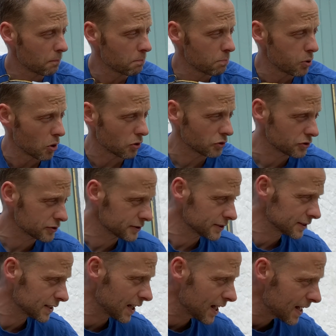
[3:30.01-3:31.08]
But
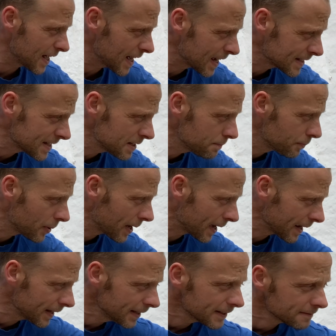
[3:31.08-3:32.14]
I did
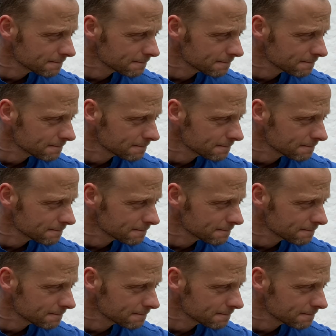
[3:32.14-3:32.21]
buy